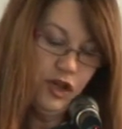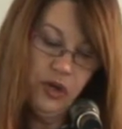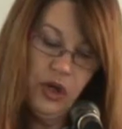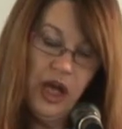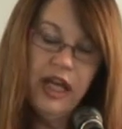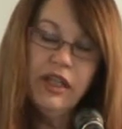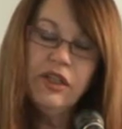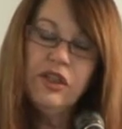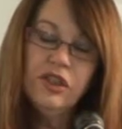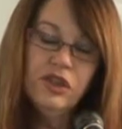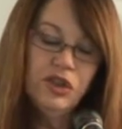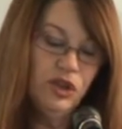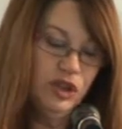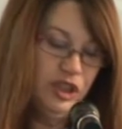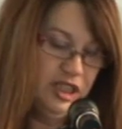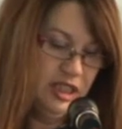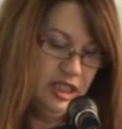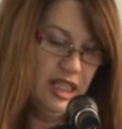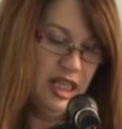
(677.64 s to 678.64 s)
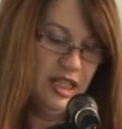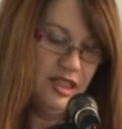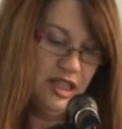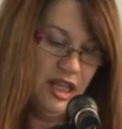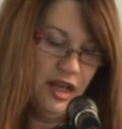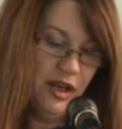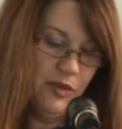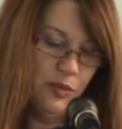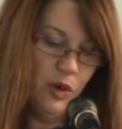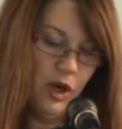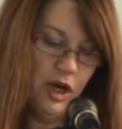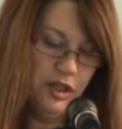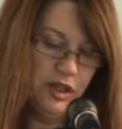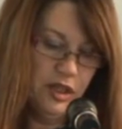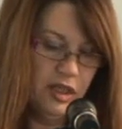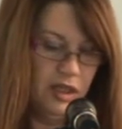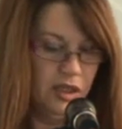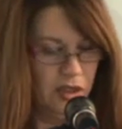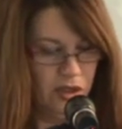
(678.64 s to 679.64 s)
you can go and see it. And I'm
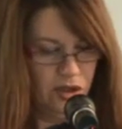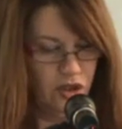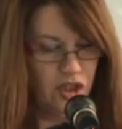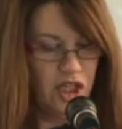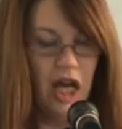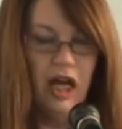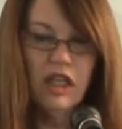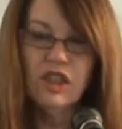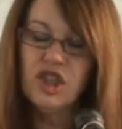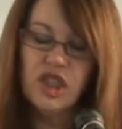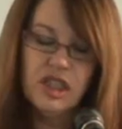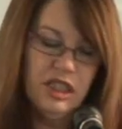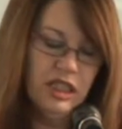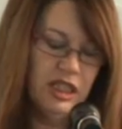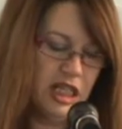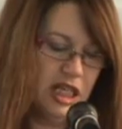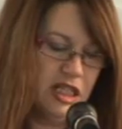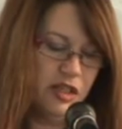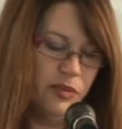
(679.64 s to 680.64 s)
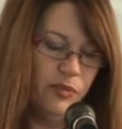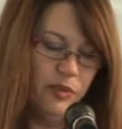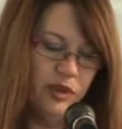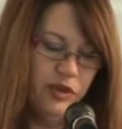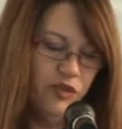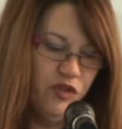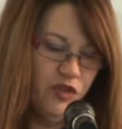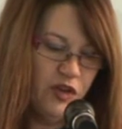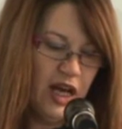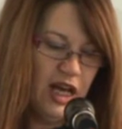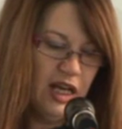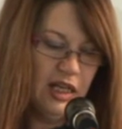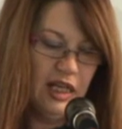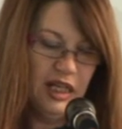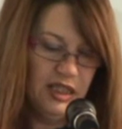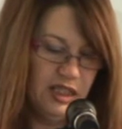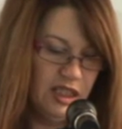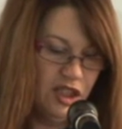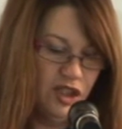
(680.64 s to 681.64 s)
rather touched that it hasn't been
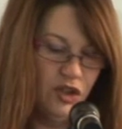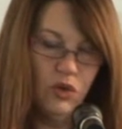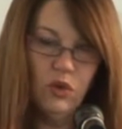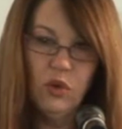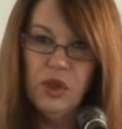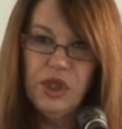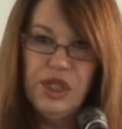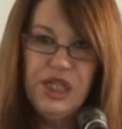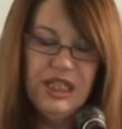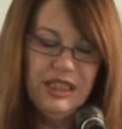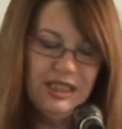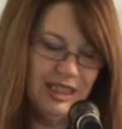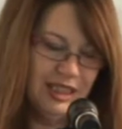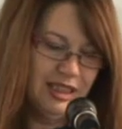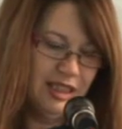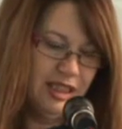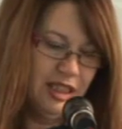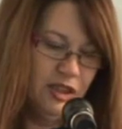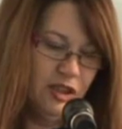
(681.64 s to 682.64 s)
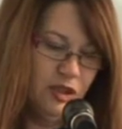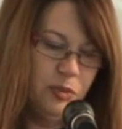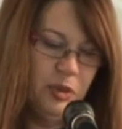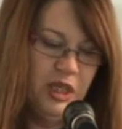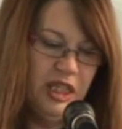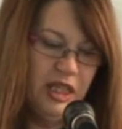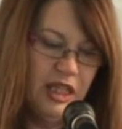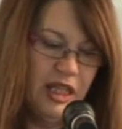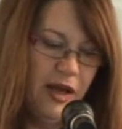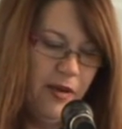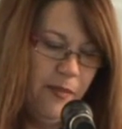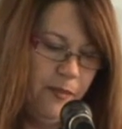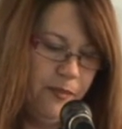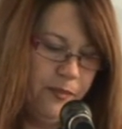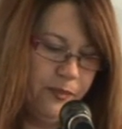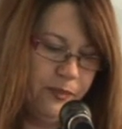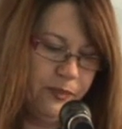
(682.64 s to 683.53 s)
violated in all the years it's been there.